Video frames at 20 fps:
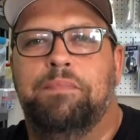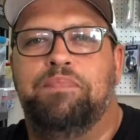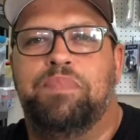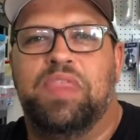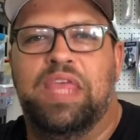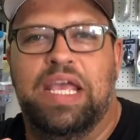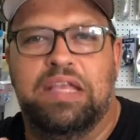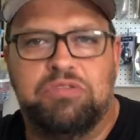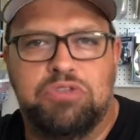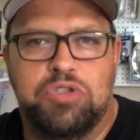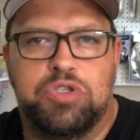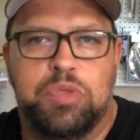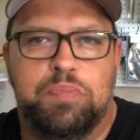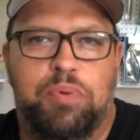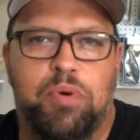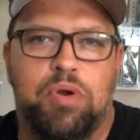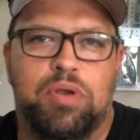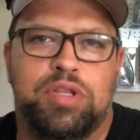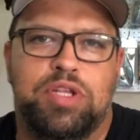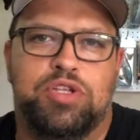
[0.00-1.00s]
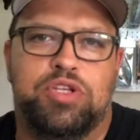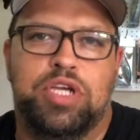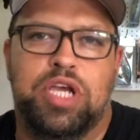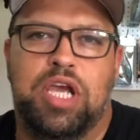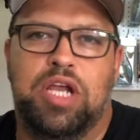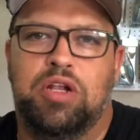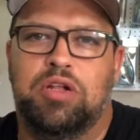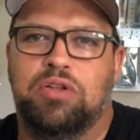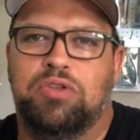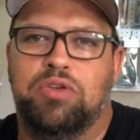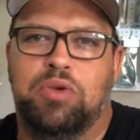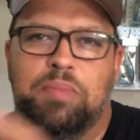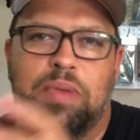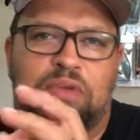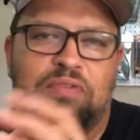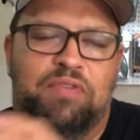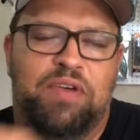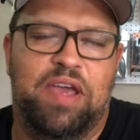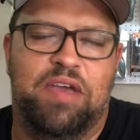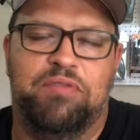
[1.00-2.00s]
Thanks for supporting the channel. Do me a
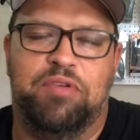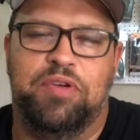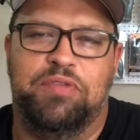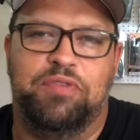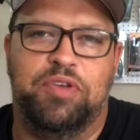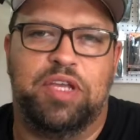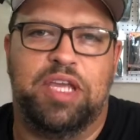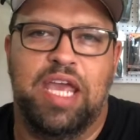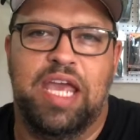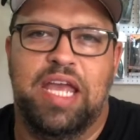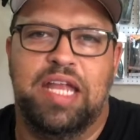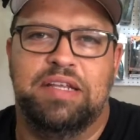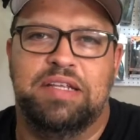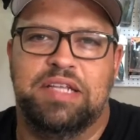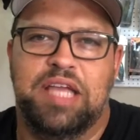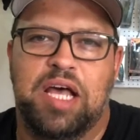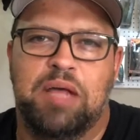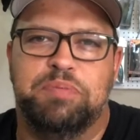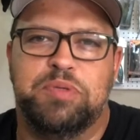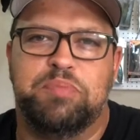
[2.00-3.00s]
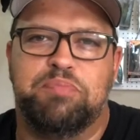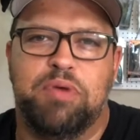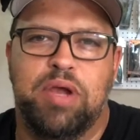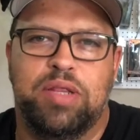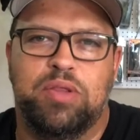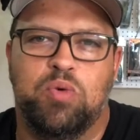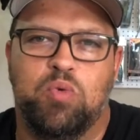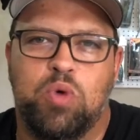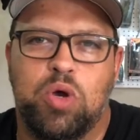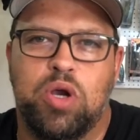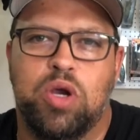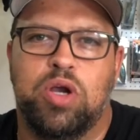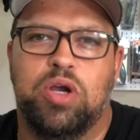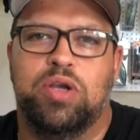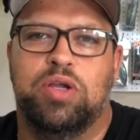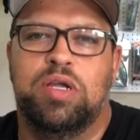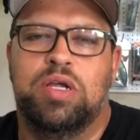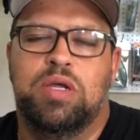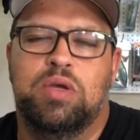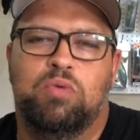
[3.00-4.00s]
favor, if you can, help spread the
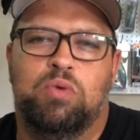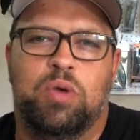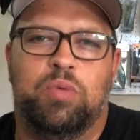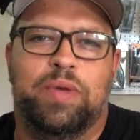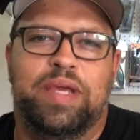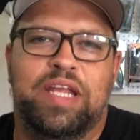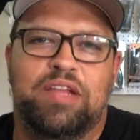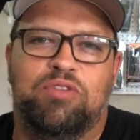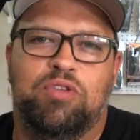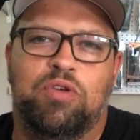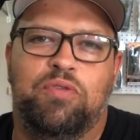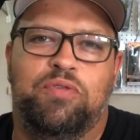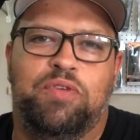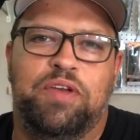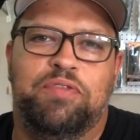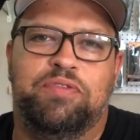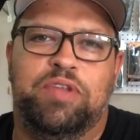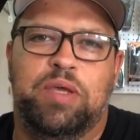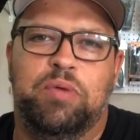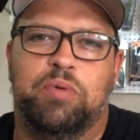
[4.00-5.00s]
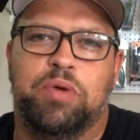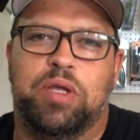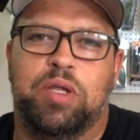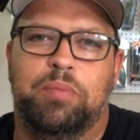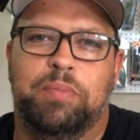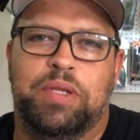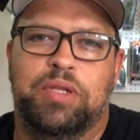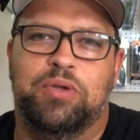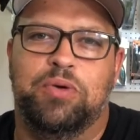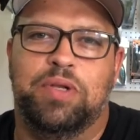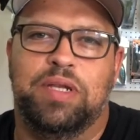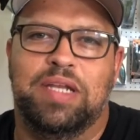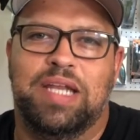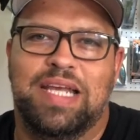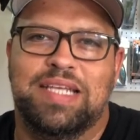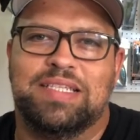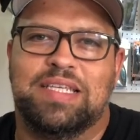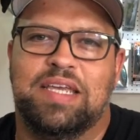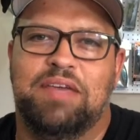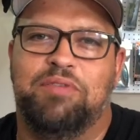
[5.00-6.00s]
word. When we hit 250, we're going to be doing a
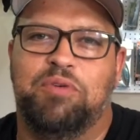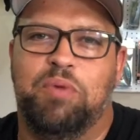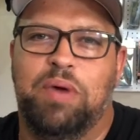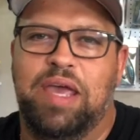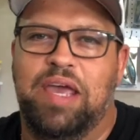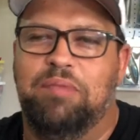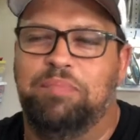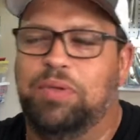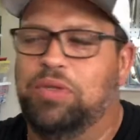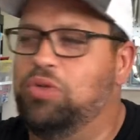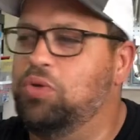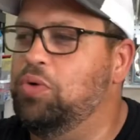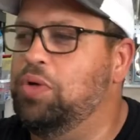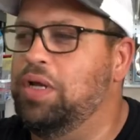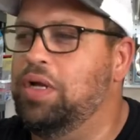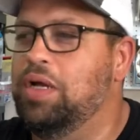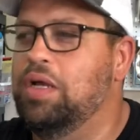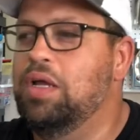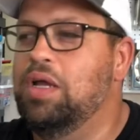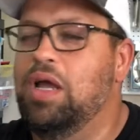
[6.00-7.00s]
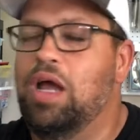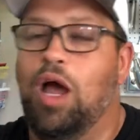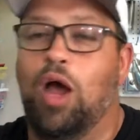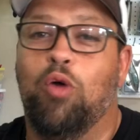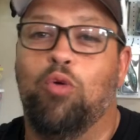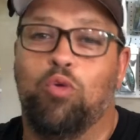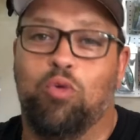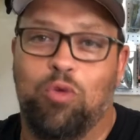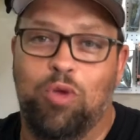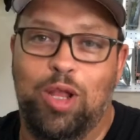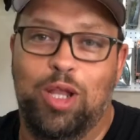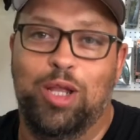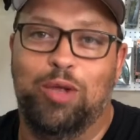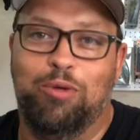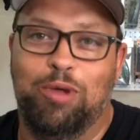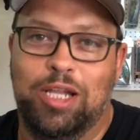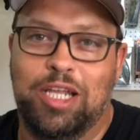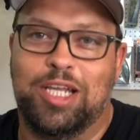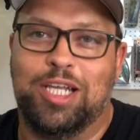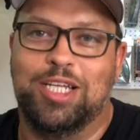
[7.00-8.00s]
nice giveaway. I've been doing a really,
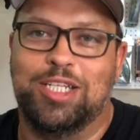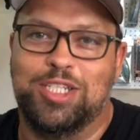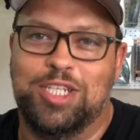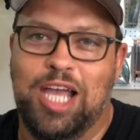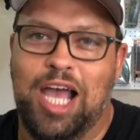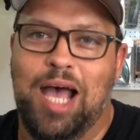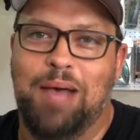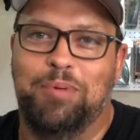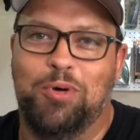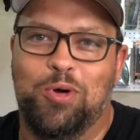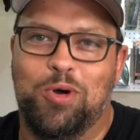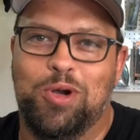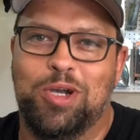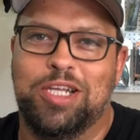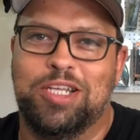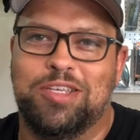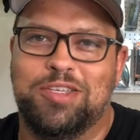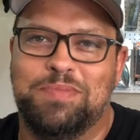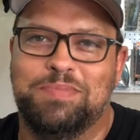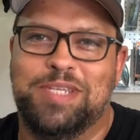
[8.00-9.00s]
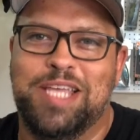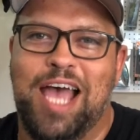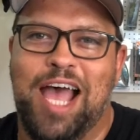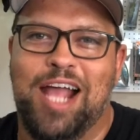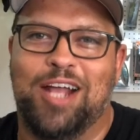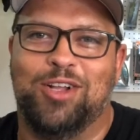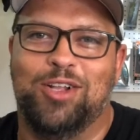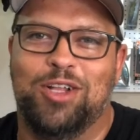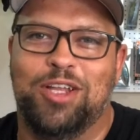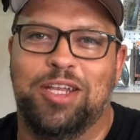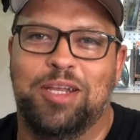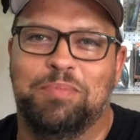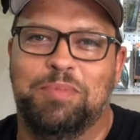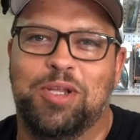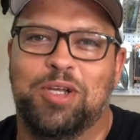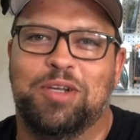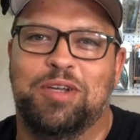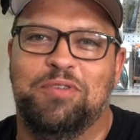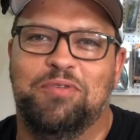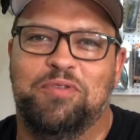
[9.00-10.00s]
really good job of hoarding some tackle, and I'm
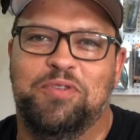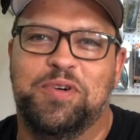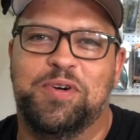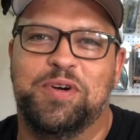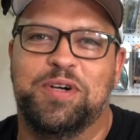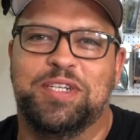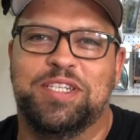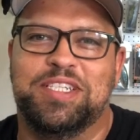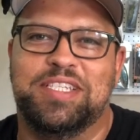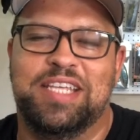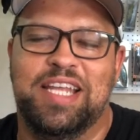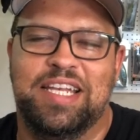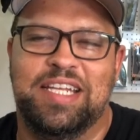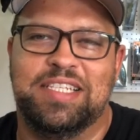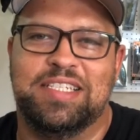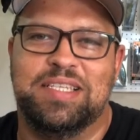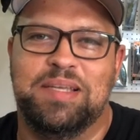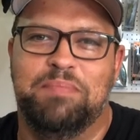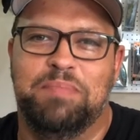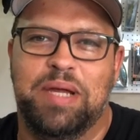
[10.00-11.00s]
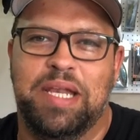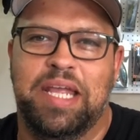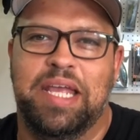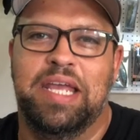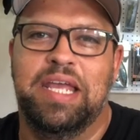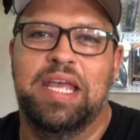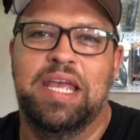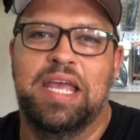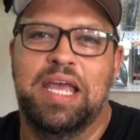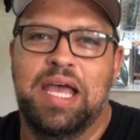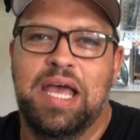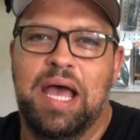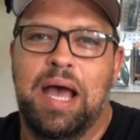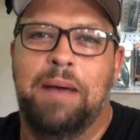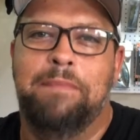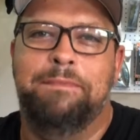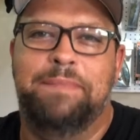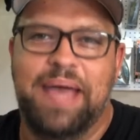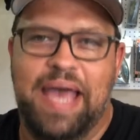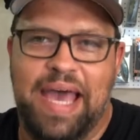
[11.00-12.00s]
looking forward to sending somebody a
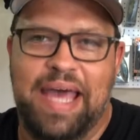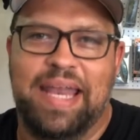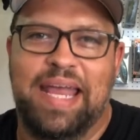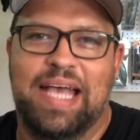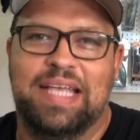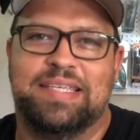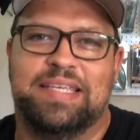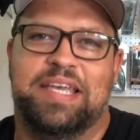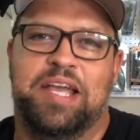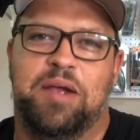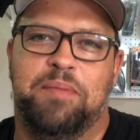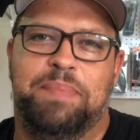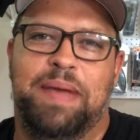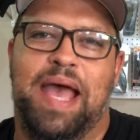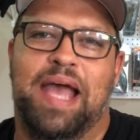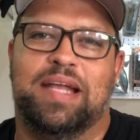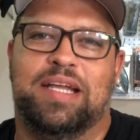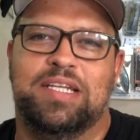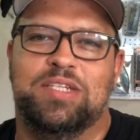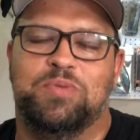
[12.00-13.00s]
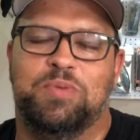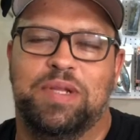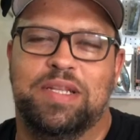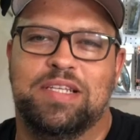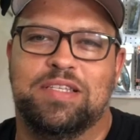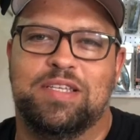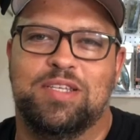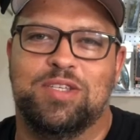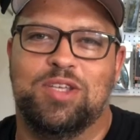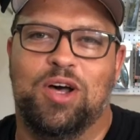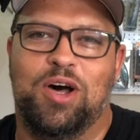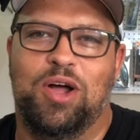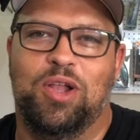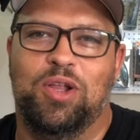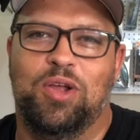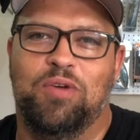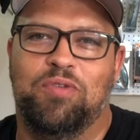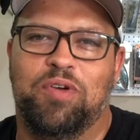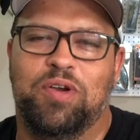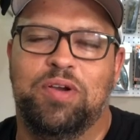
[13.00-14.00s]
badass care package when this is all
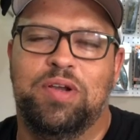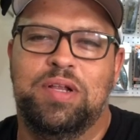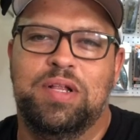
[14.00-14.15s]
over.